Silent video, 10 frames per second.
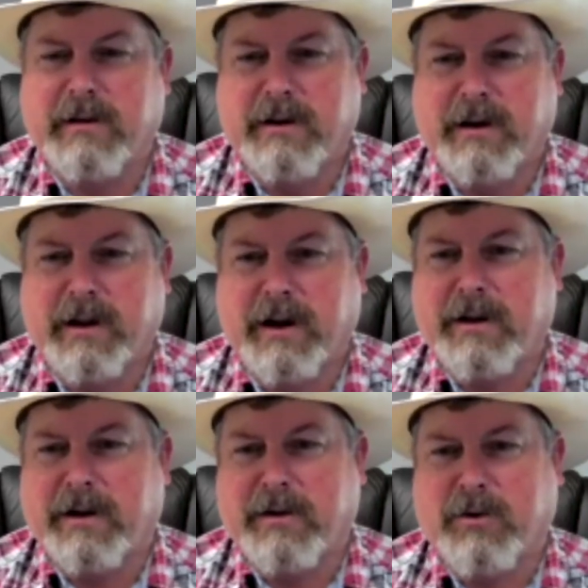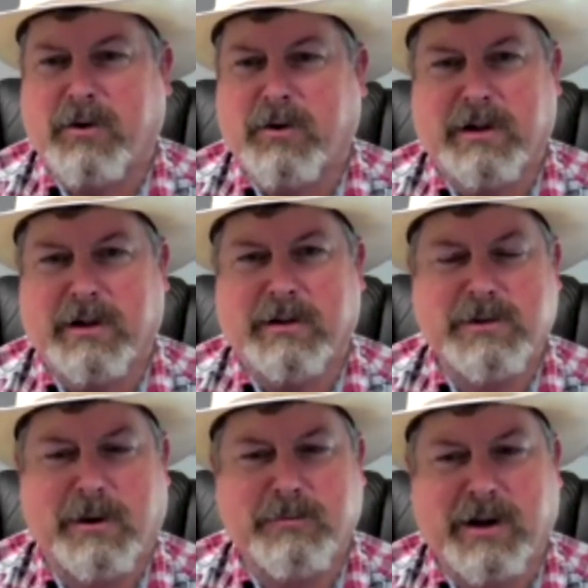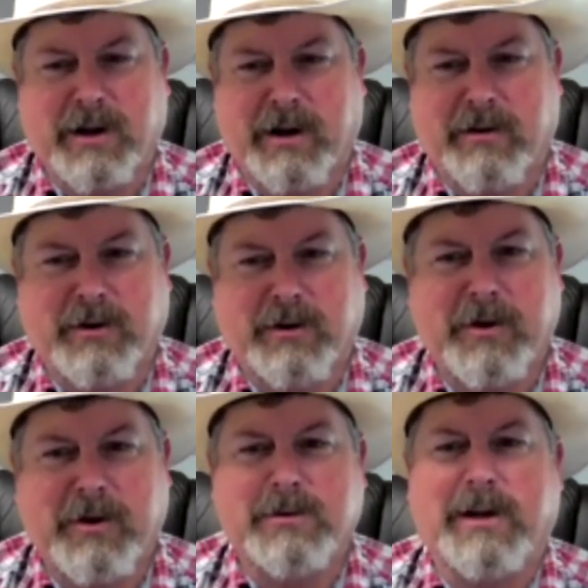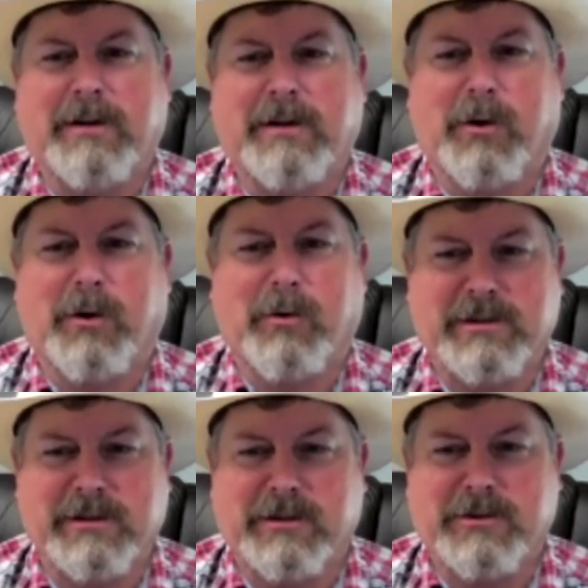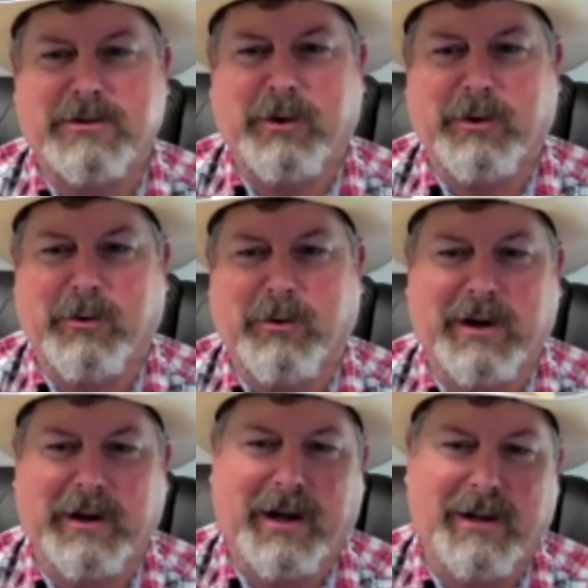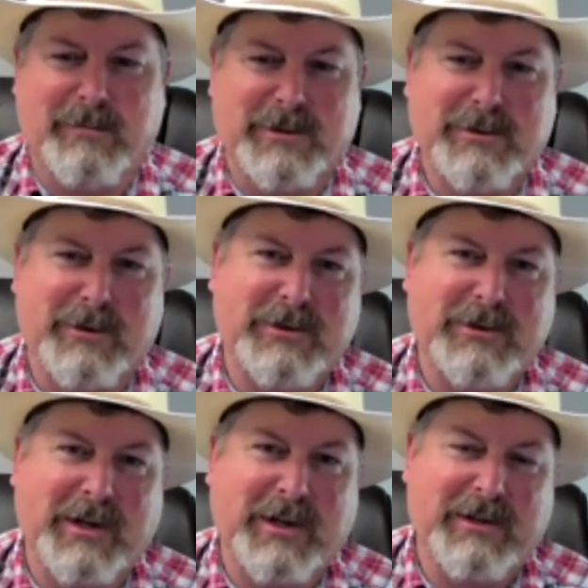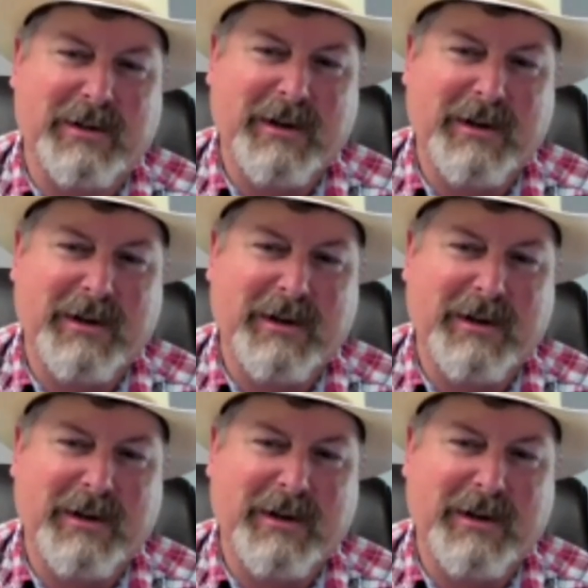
I'm going to throw a little something out there. If there was ever a reason to join Oregon Cattlemen's Association